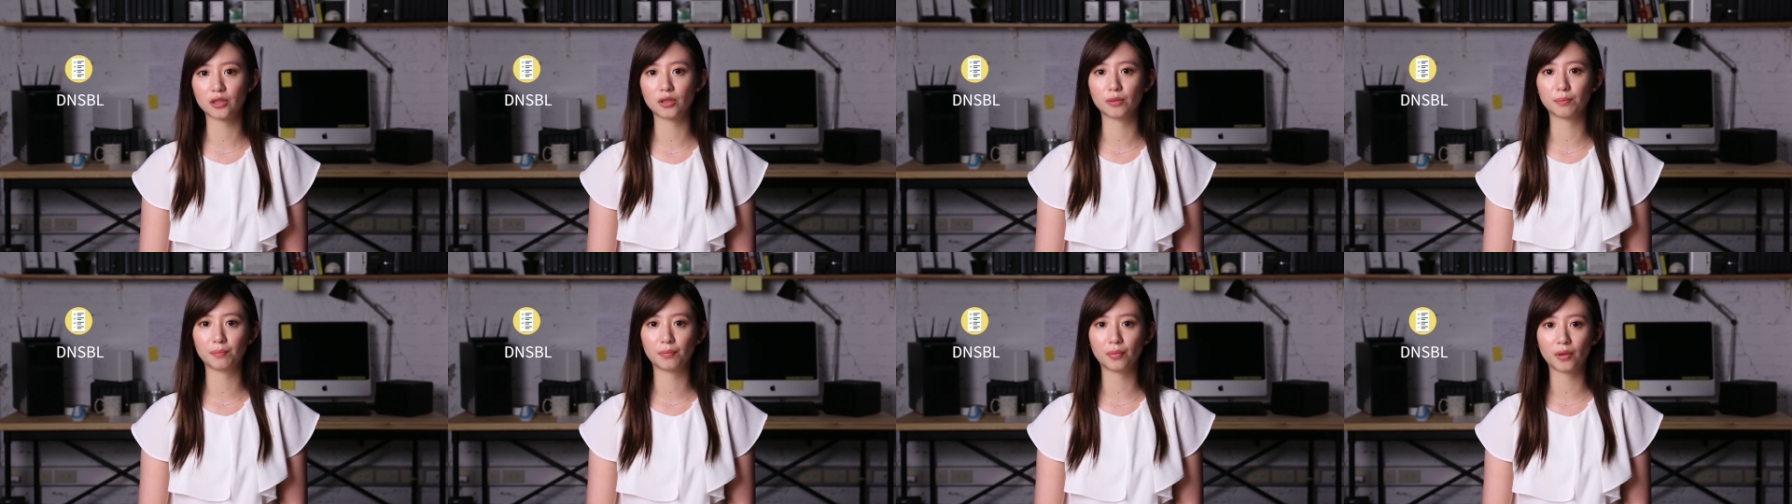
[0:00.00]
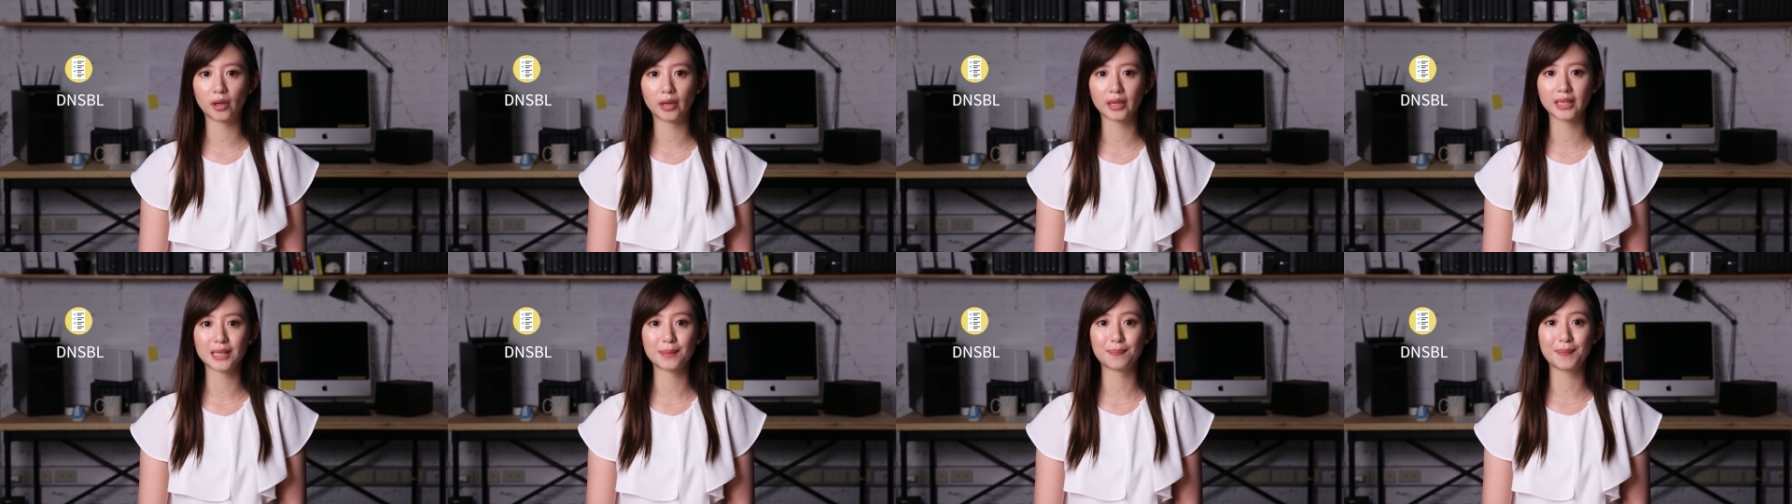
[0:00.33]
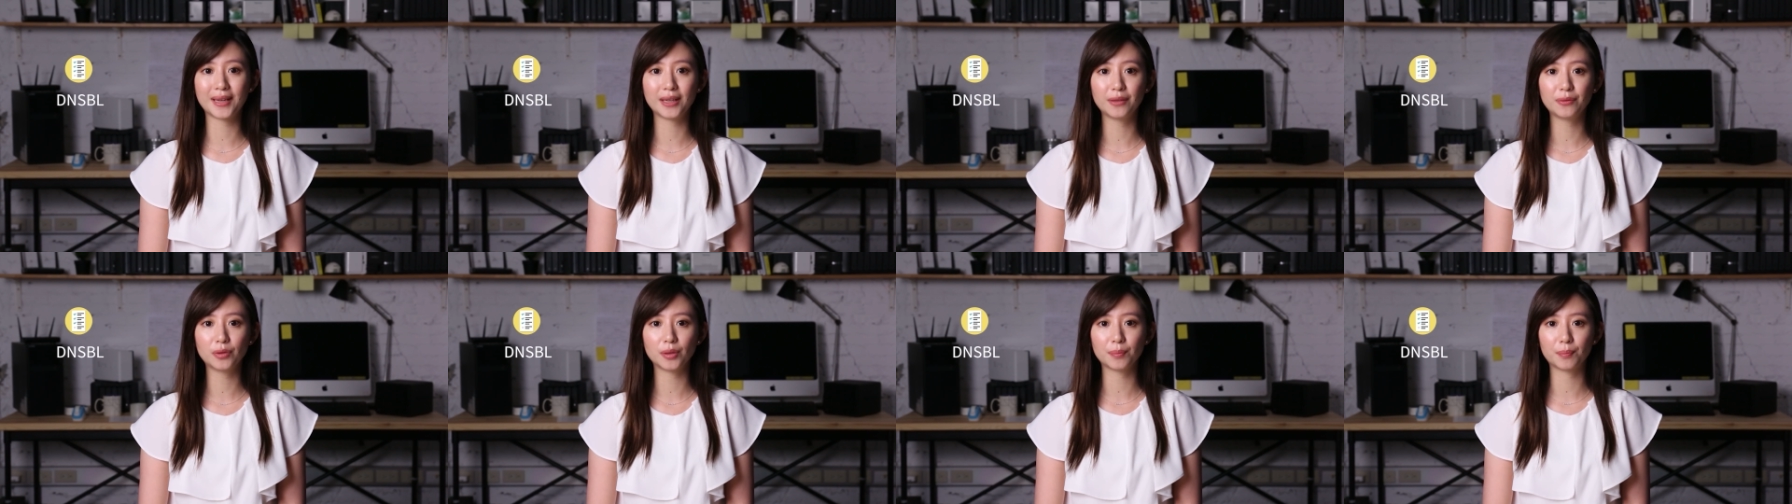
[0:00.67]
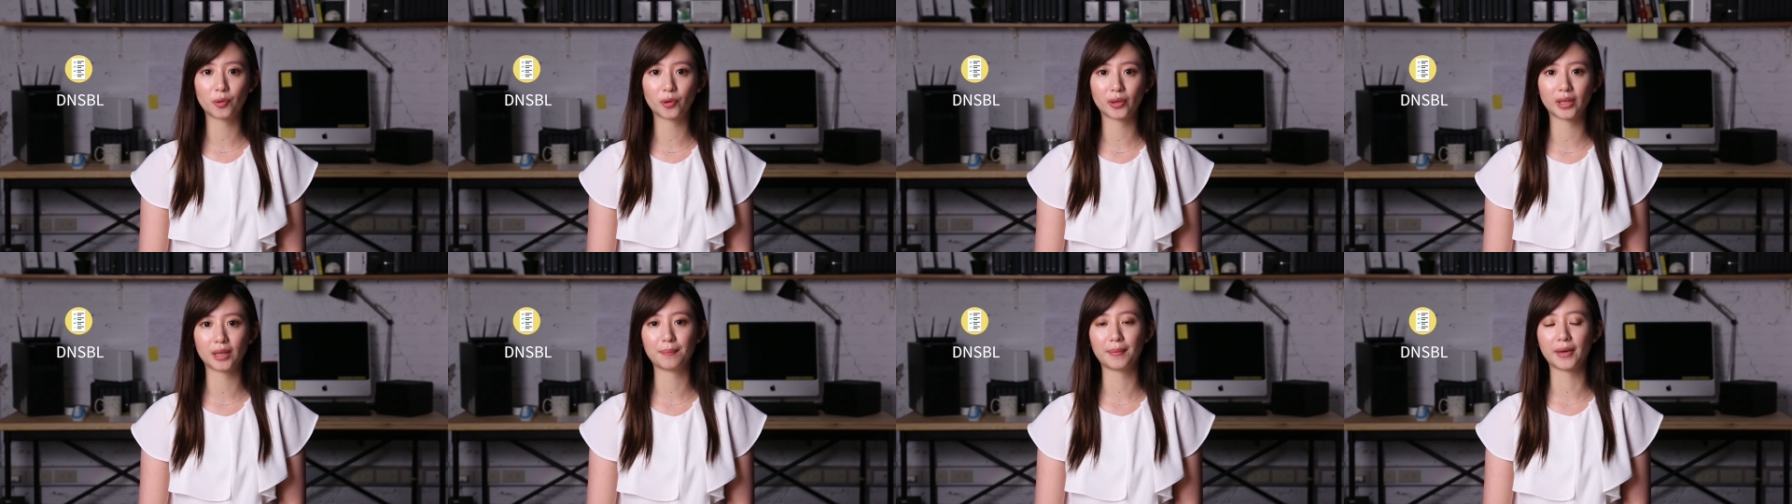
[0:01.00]
to block spam
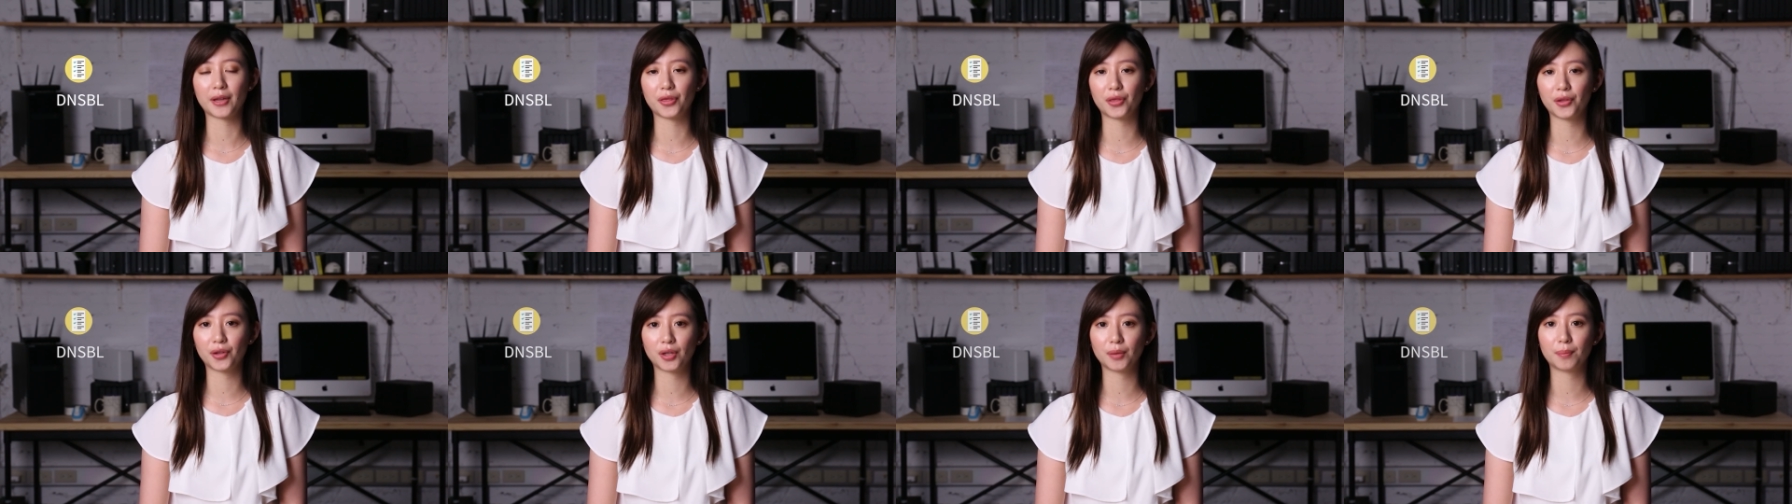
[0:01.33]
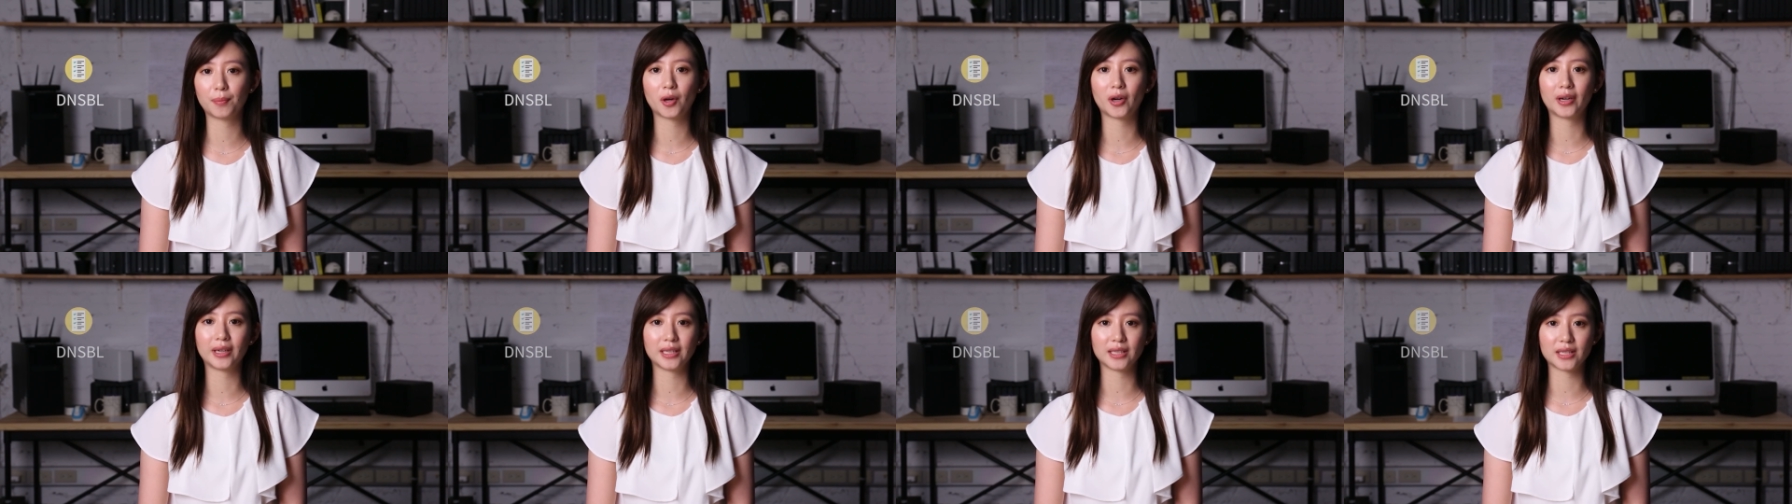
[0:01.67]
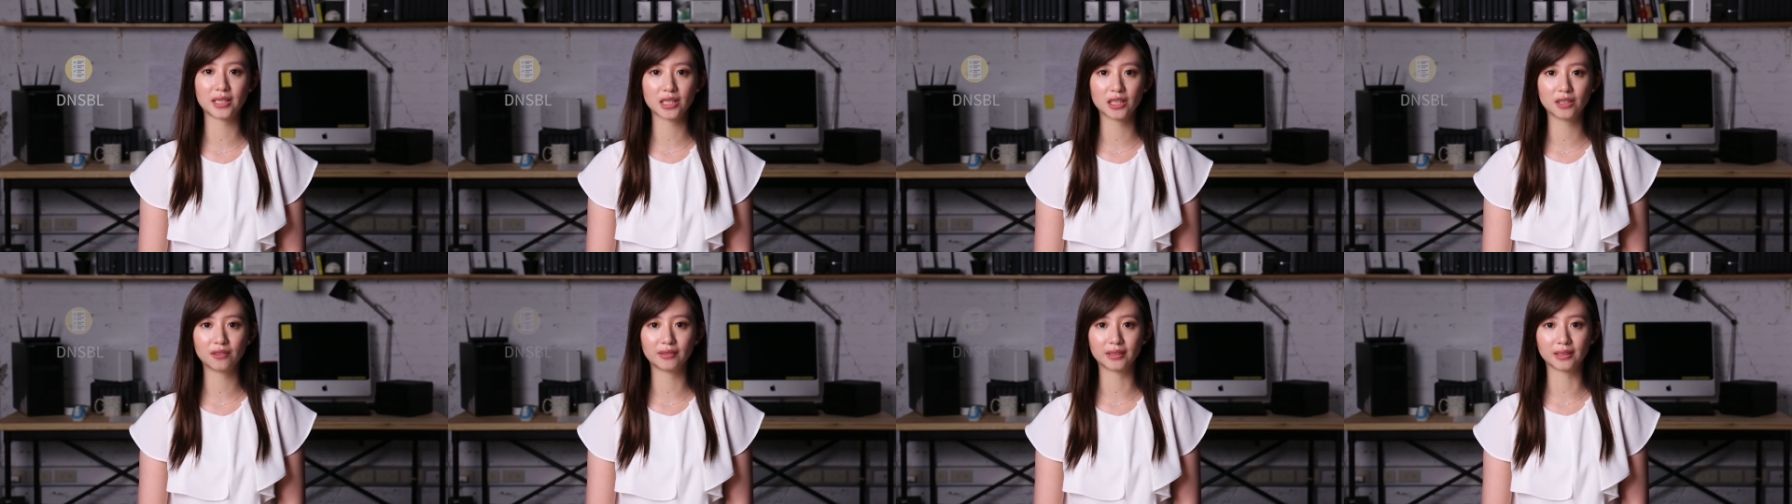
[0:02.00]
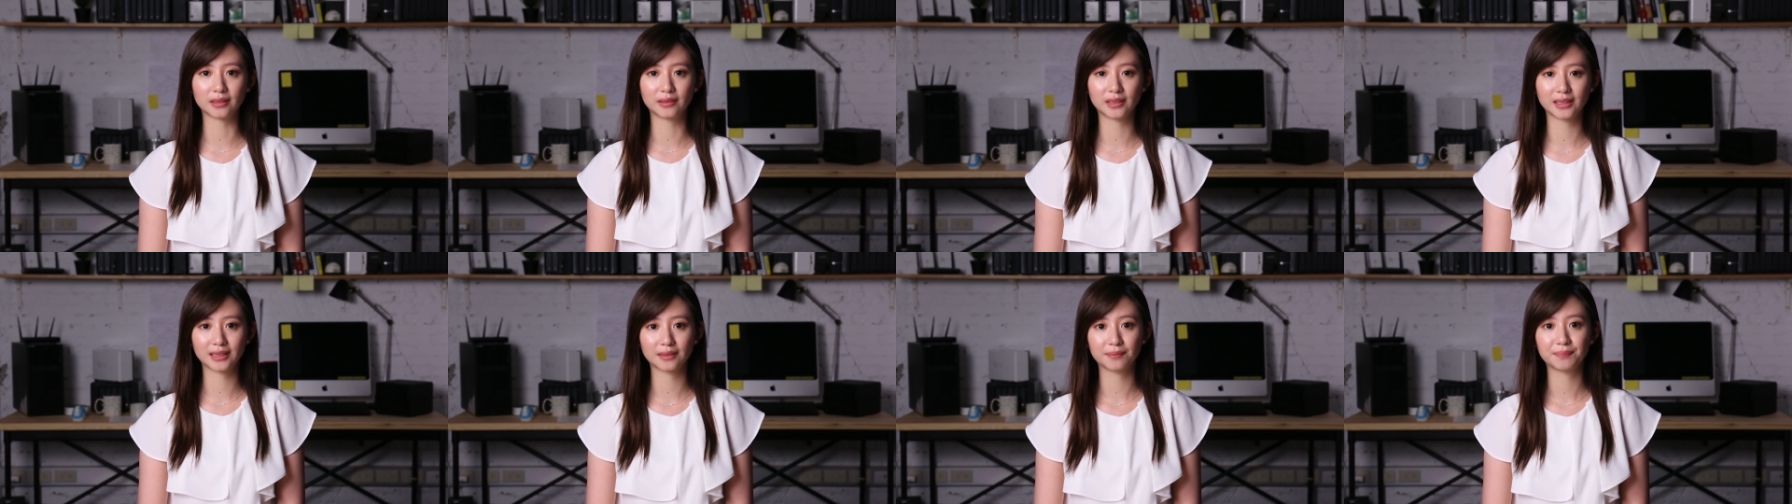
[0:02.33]
reported by third-party servers.